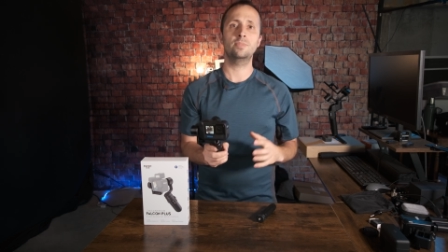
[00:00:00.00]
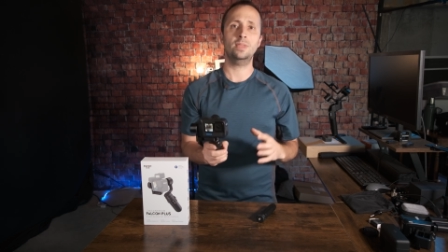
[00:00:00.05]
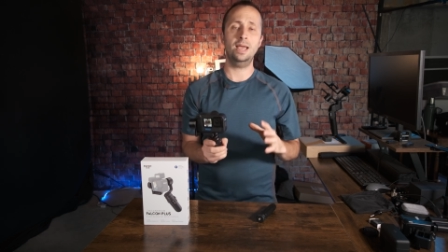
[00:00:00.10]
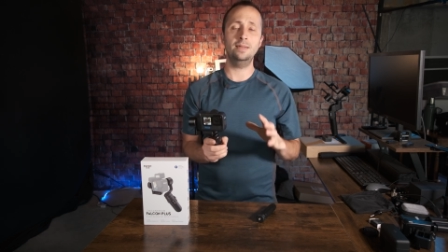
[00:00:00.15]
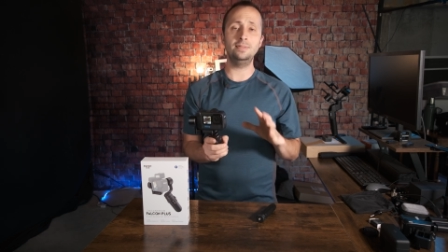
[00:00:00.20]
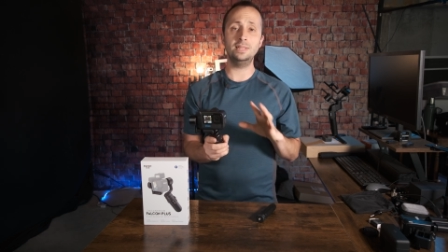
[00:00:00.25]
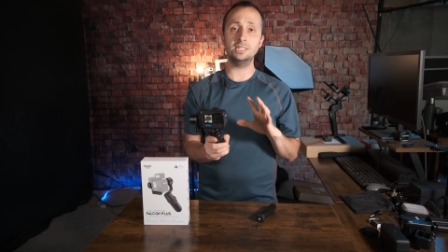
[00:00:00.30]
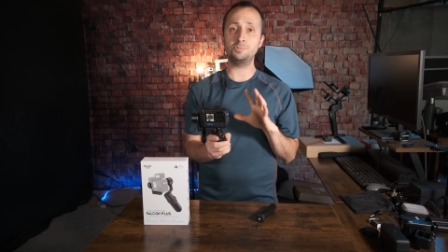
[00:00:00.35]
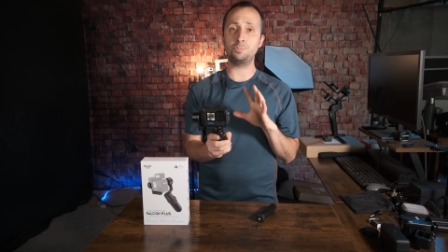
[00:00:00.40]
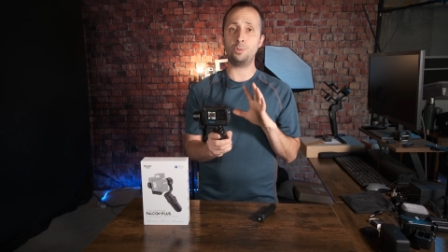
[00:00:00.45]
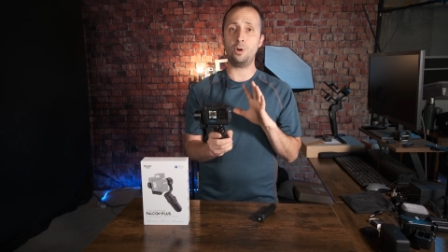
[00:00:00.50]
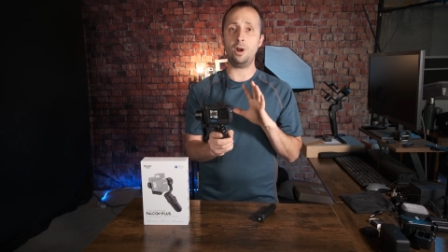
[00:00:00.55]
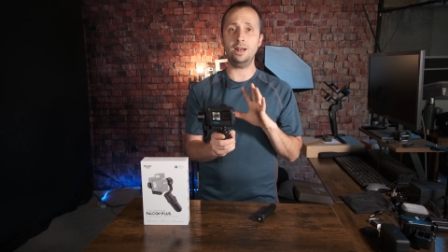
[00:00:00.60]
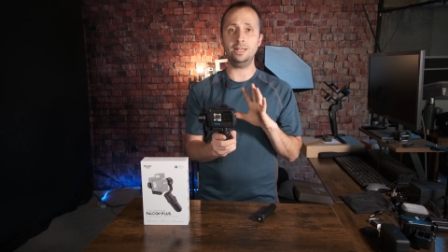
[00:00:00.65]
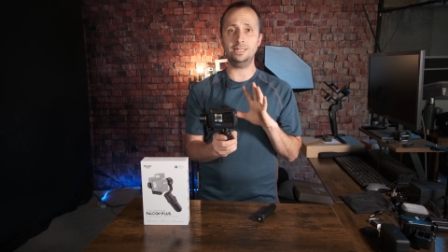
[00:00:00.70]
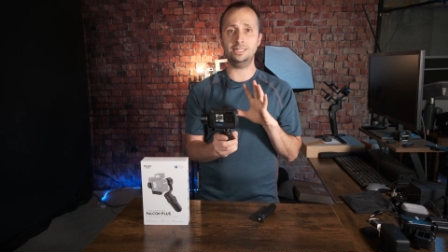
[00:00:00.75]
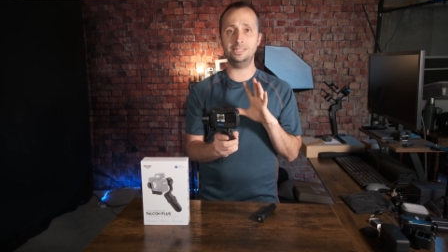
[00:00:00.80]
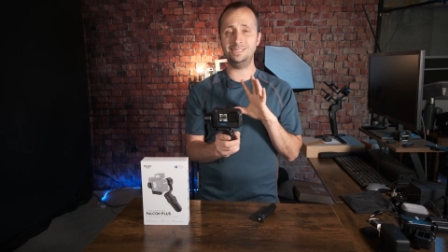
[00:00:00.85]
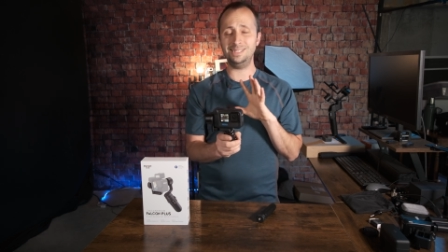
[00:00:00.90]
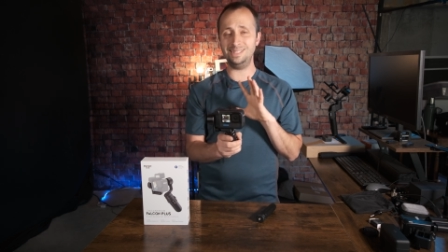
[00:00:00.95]
and this
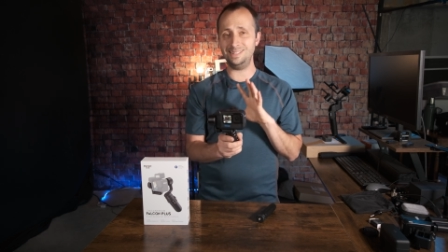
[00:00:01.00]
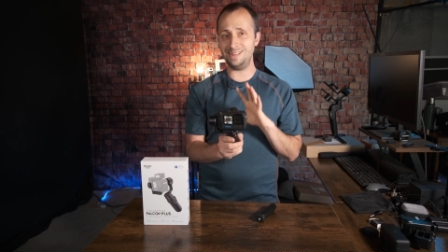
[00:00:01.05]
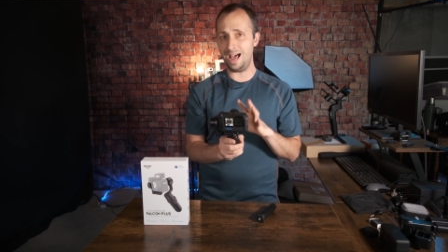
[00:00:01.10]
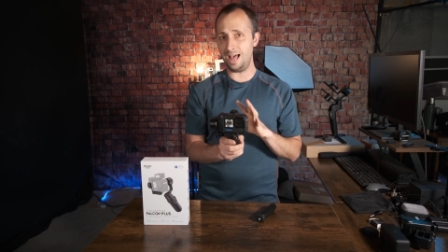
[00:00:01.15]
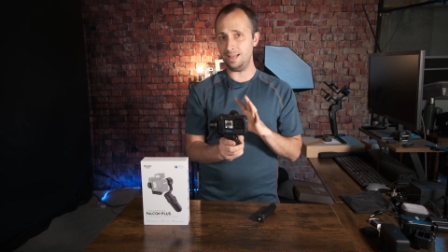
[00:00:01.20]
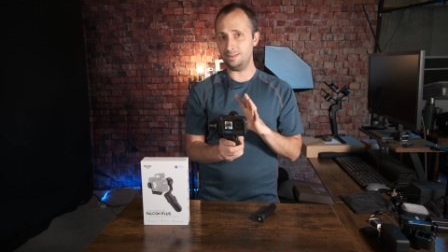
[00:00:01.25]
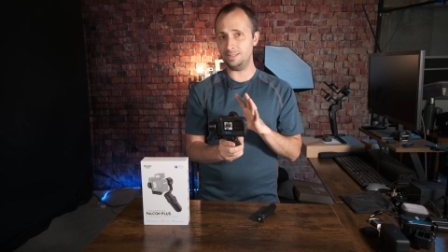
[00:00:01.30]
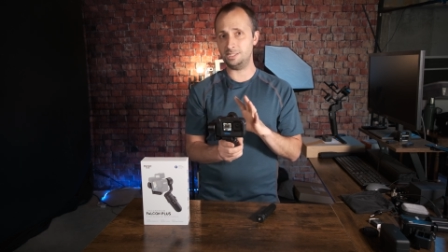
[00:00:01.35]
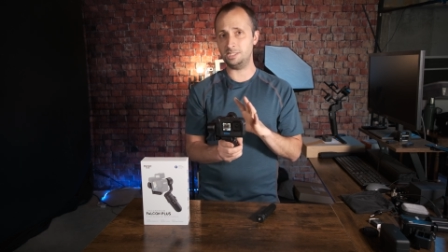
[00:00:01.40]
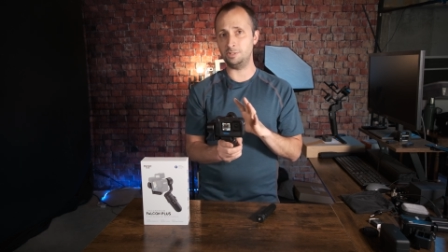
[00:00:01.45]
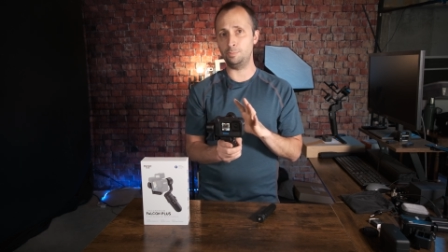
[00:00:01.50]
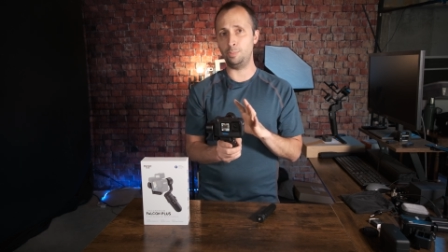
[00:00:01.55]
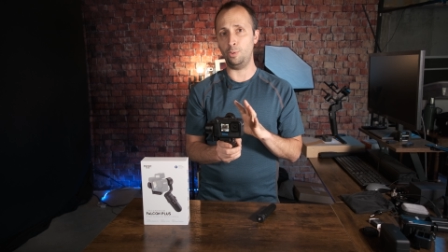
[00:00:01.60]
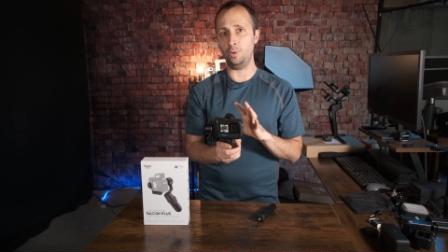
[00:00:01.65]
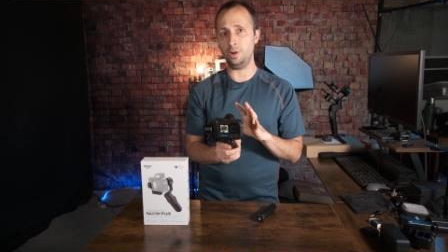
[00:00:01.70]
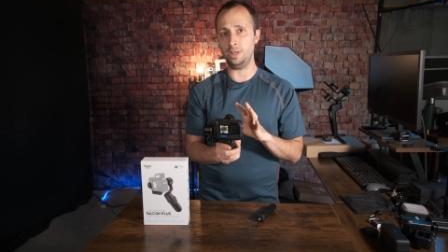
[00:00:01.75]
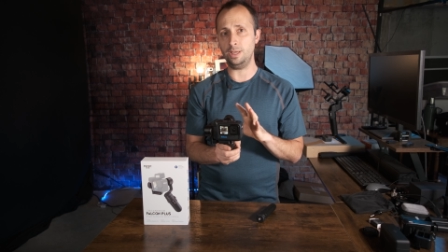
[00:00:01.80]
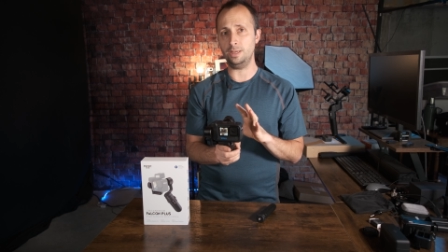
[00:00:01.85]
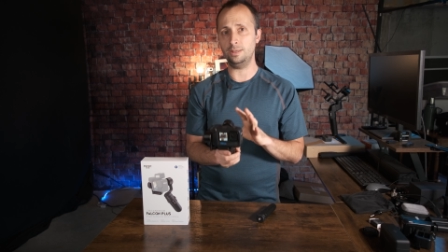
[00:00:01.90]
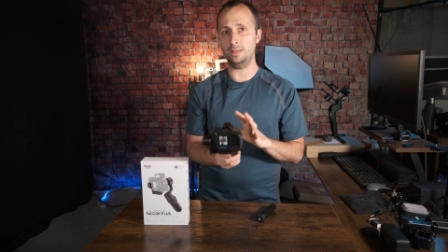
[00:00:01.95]
product did not
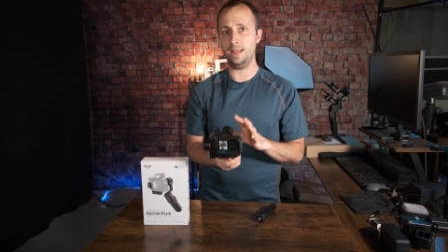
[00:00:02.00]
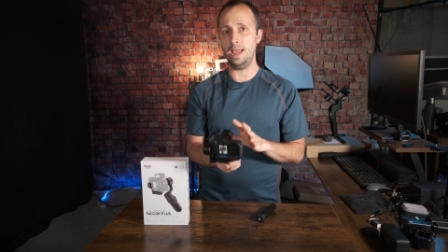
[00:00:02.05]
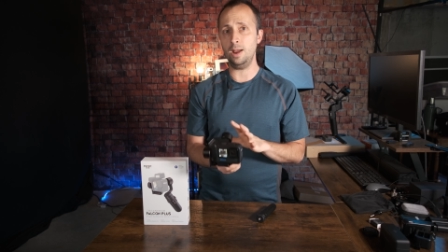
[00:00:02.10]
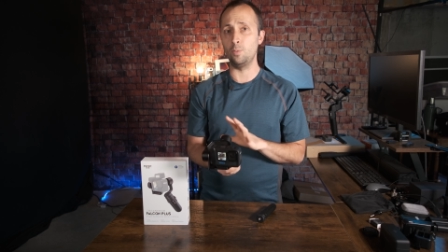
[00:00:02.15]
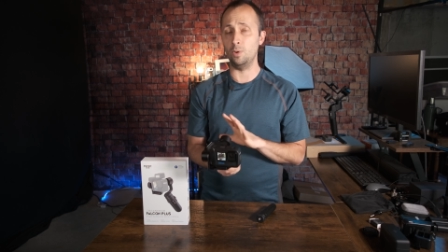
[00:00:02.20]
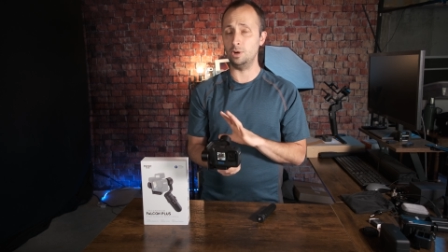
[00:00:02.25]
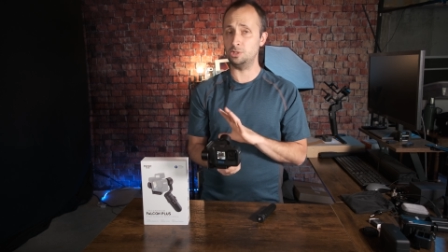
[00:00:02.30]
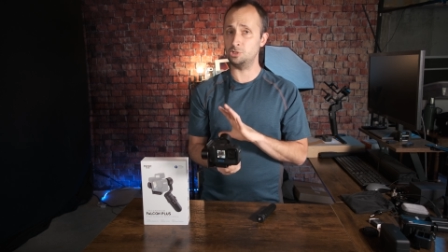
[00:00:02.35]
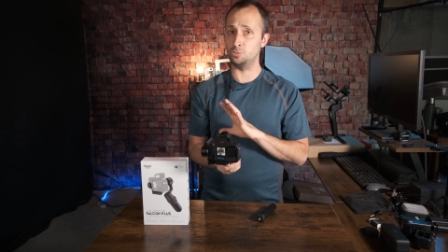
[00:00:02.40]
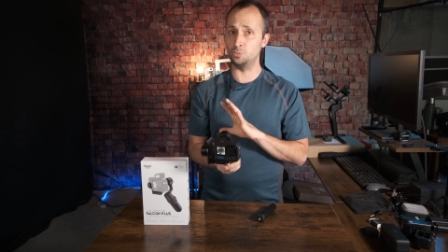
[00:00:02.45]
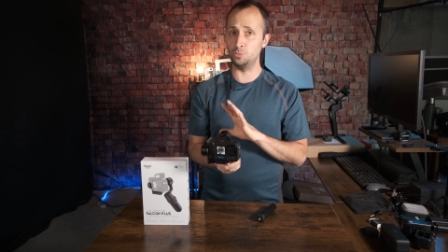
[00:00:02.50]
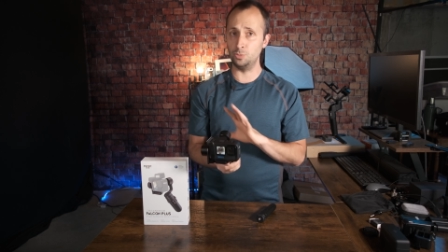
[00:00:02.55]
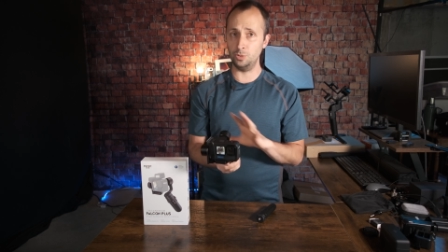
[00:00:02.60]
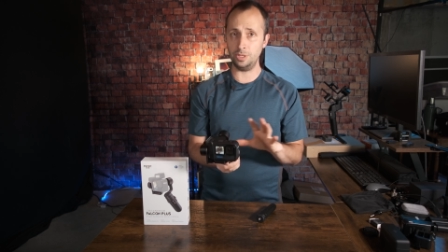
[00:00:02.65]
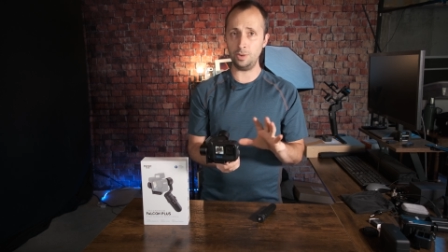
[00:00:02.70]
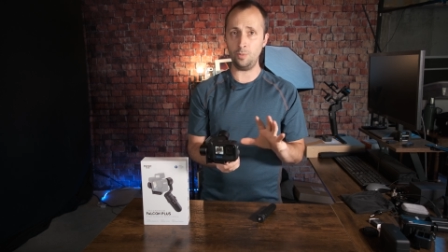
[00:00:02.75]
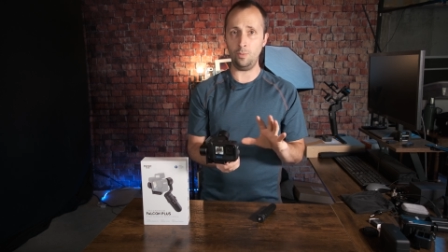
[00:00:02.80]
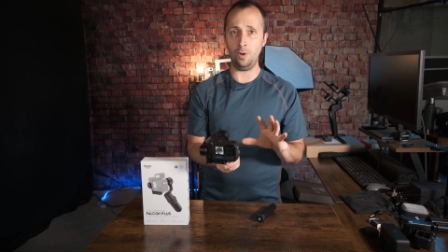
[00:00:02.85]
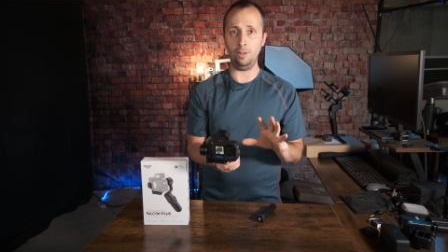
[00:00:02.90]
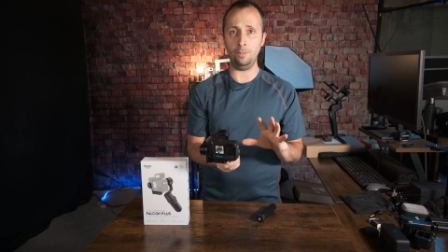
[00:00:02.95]
disappoint. It worked
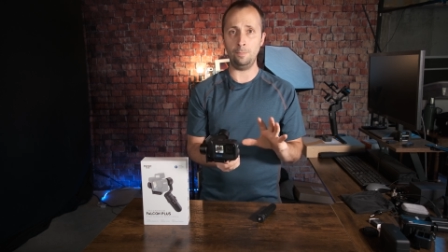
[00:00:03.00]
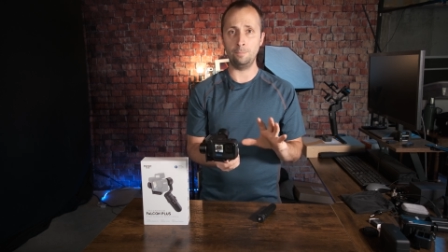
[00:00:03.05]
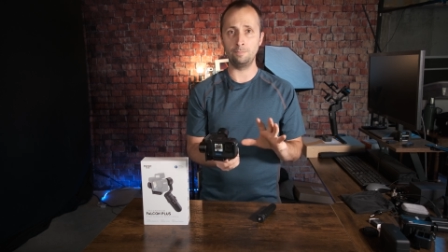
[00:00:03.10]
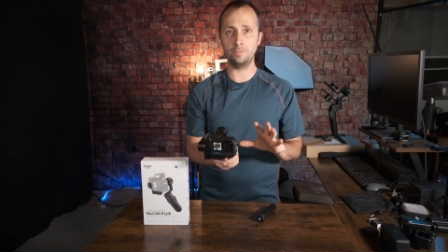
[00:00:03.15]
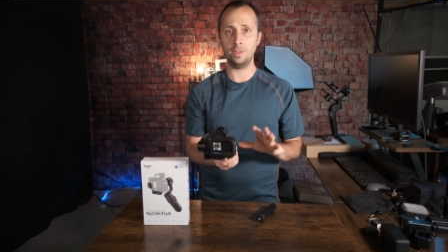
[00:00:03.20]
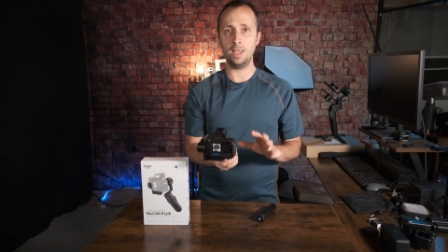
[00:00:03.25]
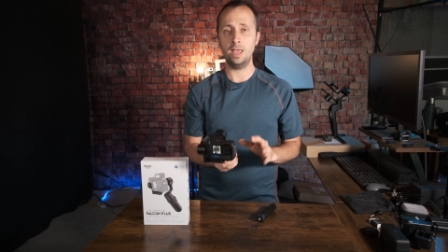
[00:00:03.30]
really well.